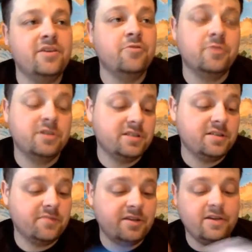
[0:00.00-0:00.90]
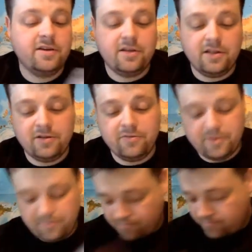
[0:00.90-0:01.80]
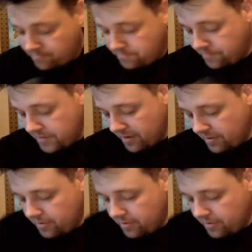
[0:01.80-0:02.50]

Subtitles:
wanted something a little bit bigger,